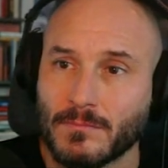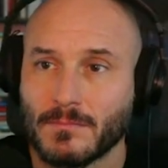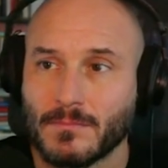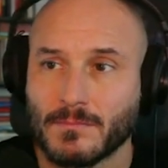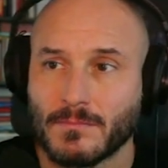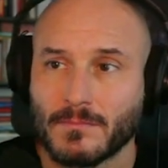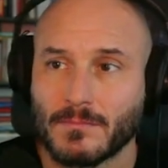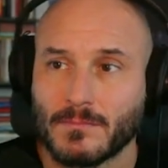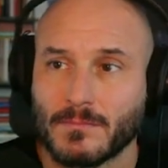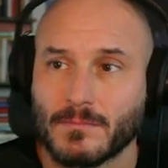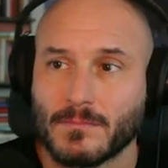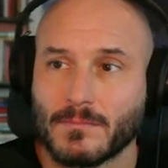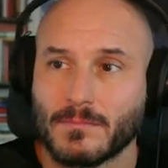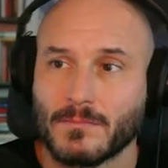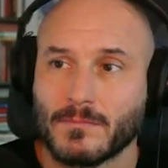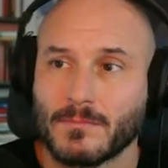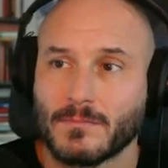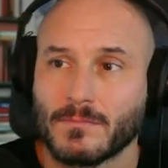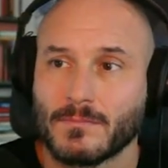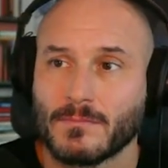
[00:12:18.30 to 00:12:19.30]

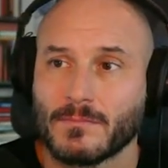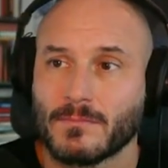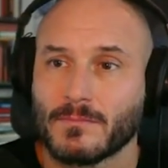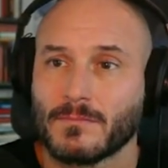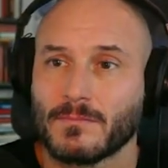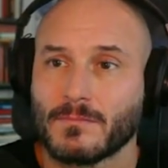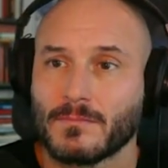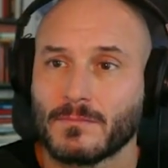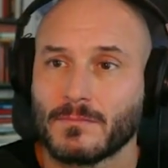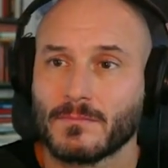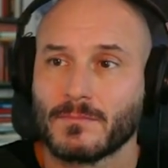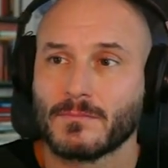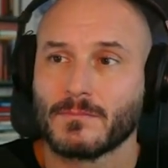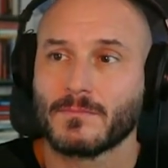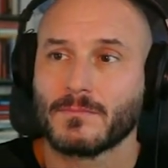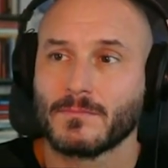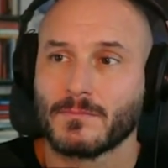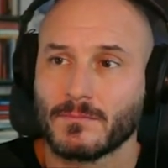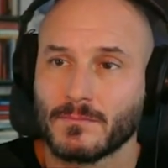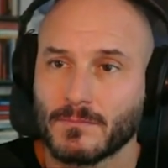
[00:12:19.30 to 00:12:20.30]

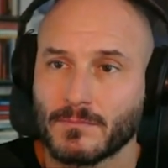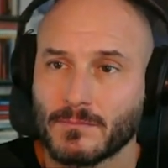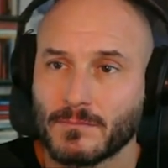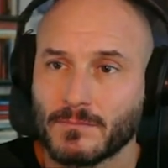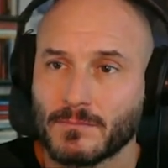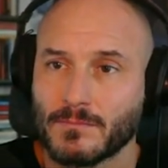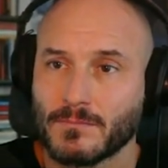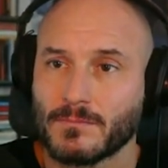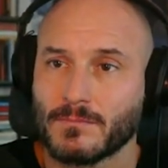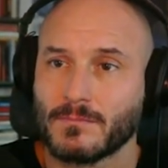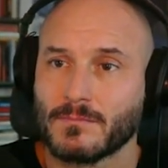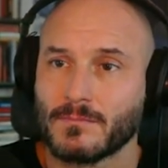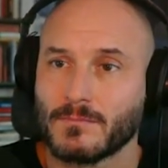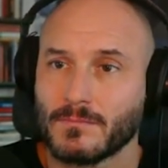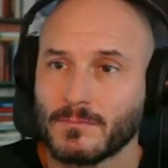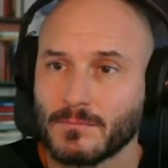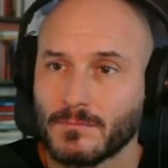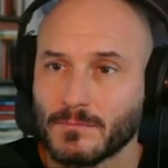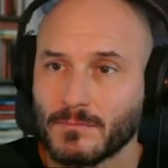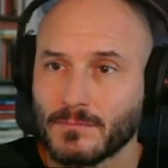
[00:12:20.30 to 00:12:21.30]

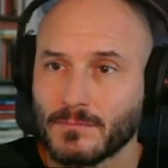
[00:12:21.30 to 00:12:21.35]
(not speaking)